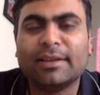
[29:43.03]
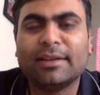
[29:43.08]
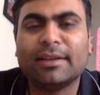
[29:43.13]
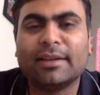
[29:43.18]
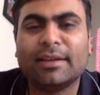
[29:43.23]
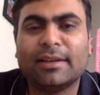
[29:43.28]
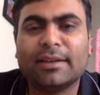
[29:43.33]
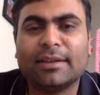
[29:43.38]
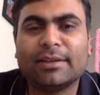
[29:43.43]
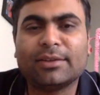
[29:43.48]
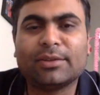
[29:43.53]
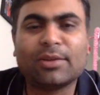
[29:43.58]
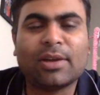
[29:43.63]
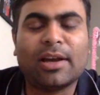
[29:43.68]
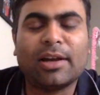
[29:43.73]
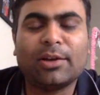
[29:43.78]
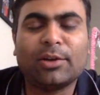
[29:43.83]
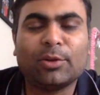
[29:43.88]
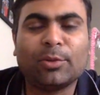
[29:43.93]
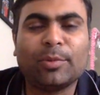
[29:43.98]
So
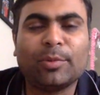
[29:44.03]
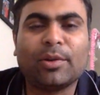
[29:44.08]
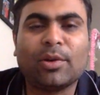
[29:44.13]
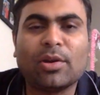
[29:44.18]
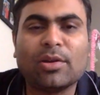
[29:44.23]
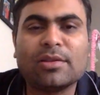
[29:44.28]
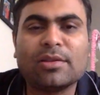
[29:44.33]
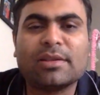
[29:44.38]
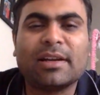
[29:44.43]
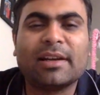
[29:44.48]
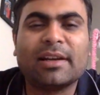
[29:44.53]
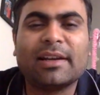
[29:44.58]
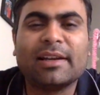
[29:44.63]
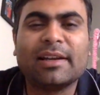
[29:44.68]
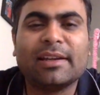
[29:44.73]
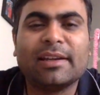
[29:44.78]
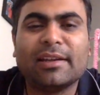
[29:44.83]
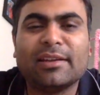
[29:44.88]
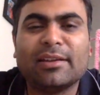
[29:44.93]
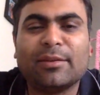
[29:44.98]
I had to be constantly
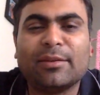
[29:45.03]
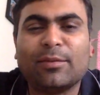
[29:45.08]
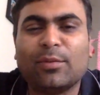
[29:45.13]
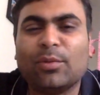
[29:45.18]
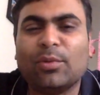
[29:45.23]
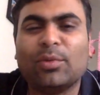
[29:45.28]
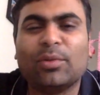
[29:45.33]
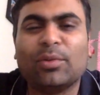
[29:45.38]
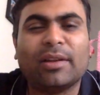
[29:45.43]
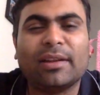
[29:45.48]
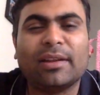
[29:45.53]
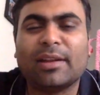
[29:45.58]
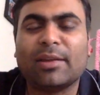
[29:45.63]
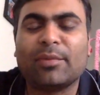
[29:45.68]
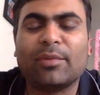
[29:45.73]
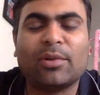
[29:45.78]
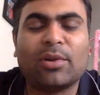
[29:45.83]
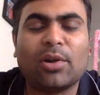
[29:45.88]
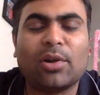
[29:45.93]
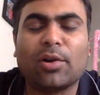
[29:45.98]
near the phone, and there
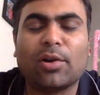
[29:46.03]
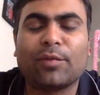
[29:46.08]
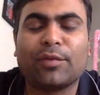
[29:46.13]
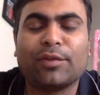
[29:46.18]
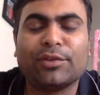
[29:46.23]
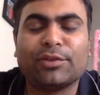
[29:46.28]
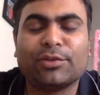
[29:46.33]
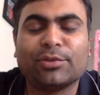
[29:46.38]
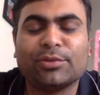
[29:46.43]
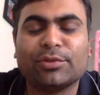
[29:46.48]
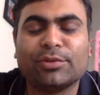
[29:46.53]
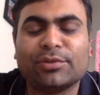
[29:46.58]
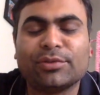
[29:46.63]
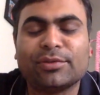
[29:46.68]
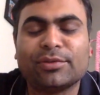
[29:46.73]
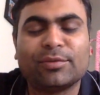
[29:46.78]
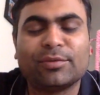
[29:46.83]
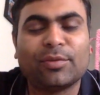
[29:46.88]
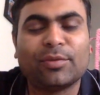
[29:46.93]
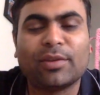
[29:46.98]
were a lot of
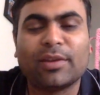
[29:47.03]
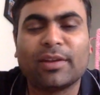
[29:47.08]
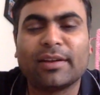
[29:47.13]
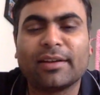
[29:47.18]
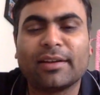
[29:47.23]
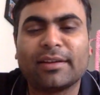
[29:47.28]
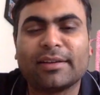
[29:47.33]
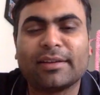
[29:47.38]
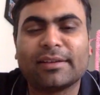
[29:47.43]
issues for the